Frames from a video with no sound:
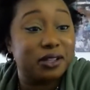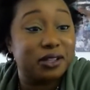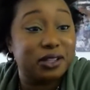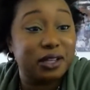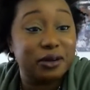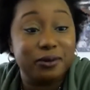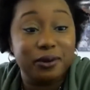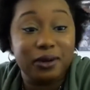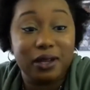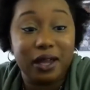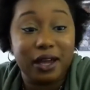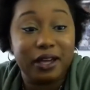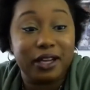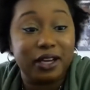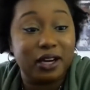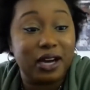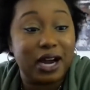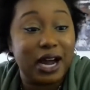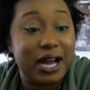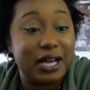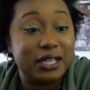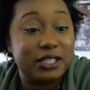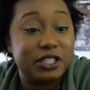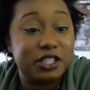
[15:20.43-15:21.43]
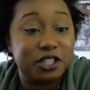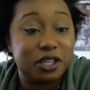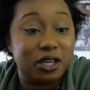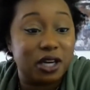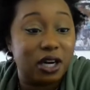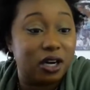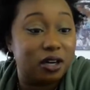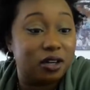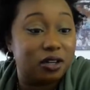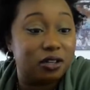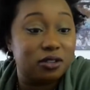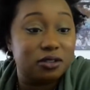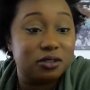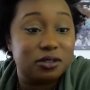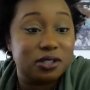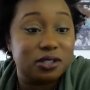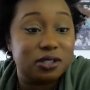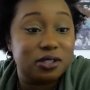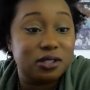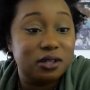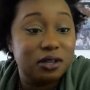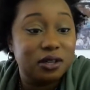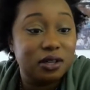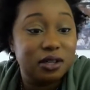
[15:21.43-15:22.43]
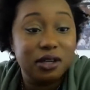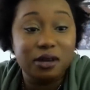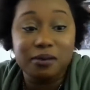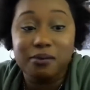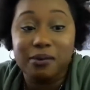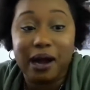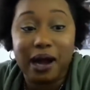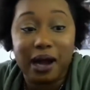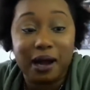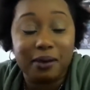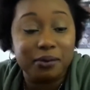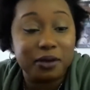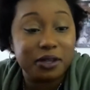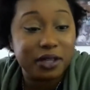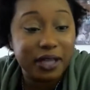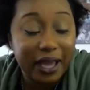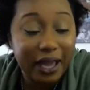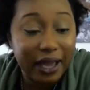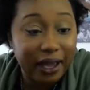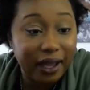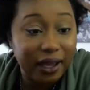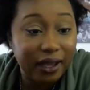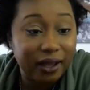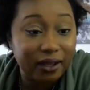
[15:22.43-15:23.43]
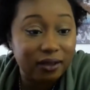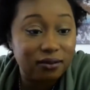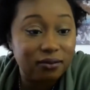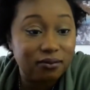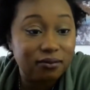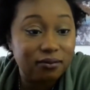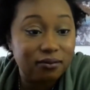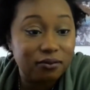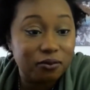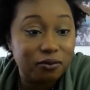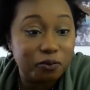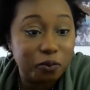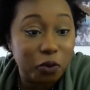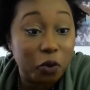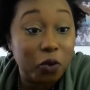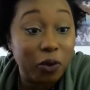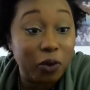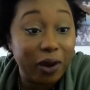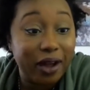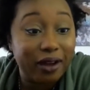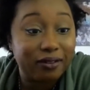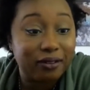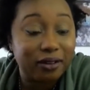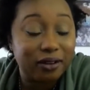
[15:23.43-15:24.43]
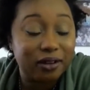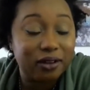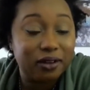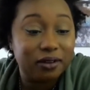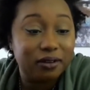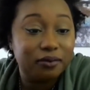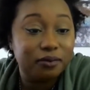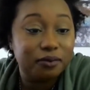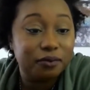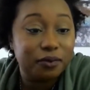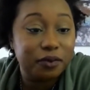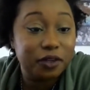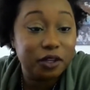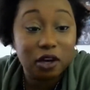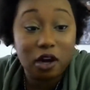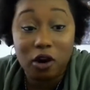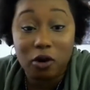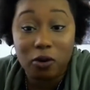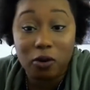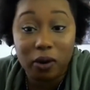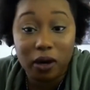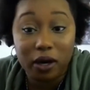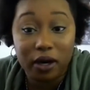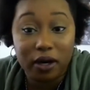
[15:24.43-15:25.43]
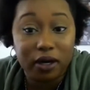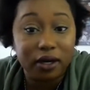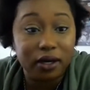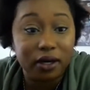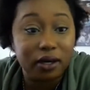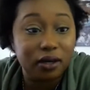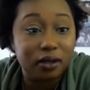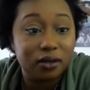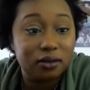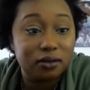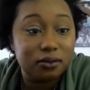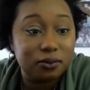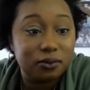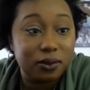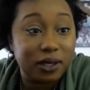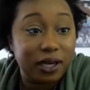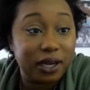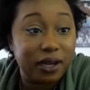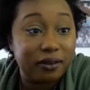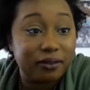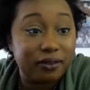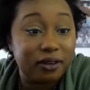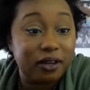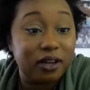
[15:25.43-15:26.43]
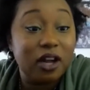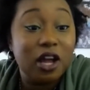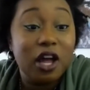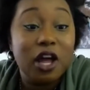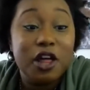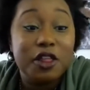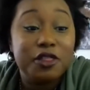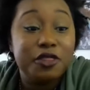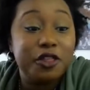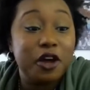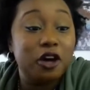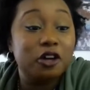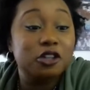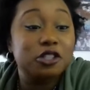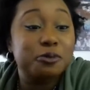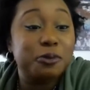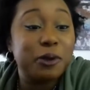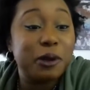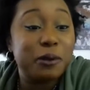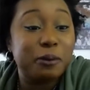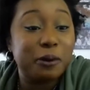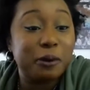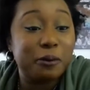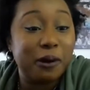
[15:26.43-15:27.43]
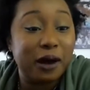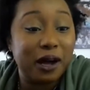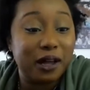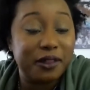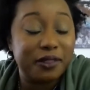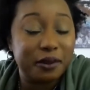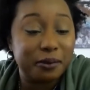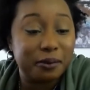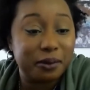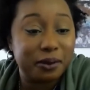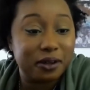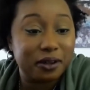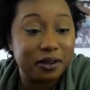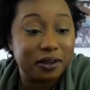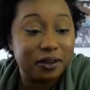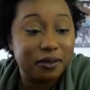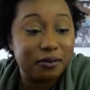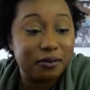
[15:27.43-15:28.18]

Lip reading: They were like your aunts, your uncles, your mom, your dad, whoever, your coworker, whatever. Those people bought the book.